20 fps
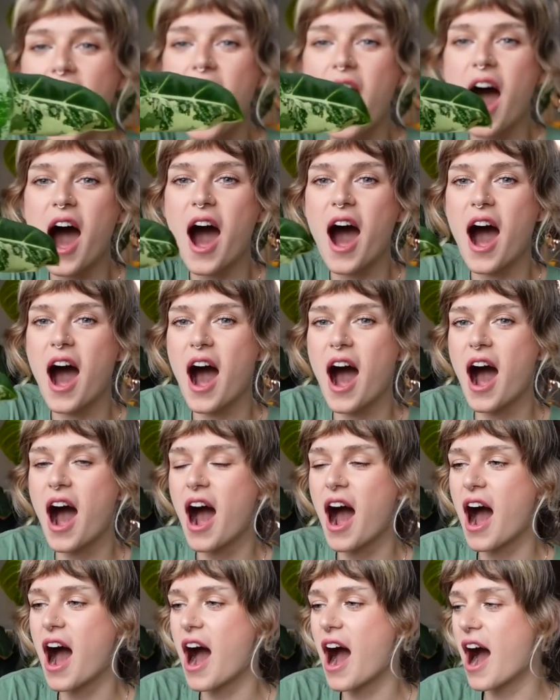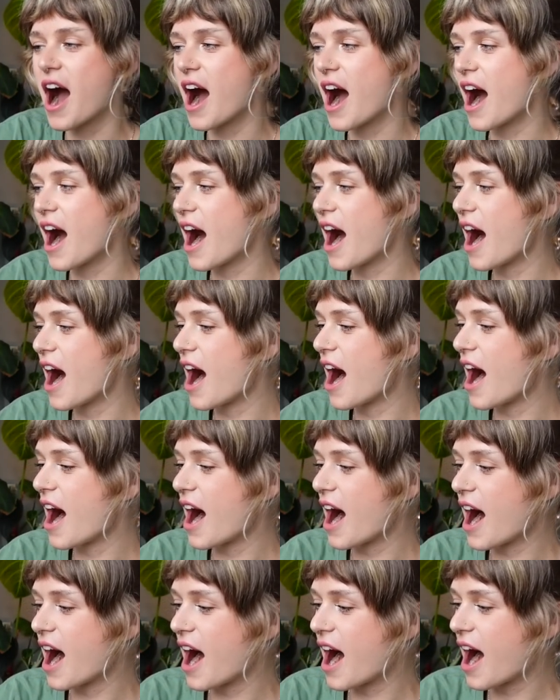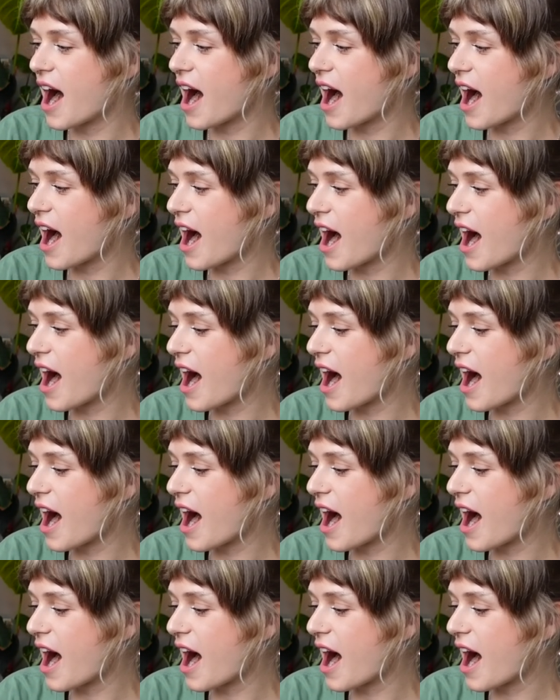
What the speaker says: Nobody speaks.